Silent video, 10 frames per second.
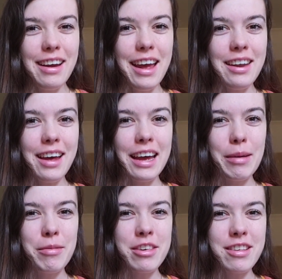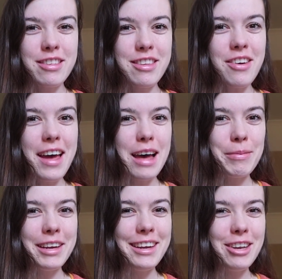and I am just so
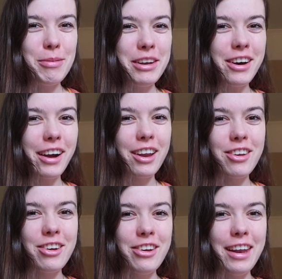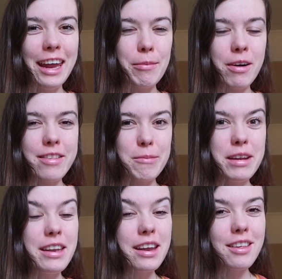happy to be talking to you today about some
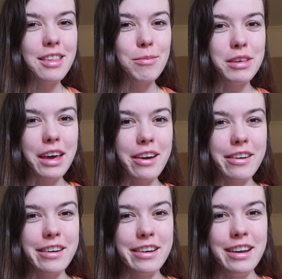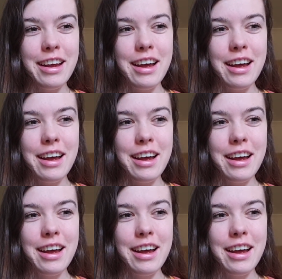knitting, some yarn,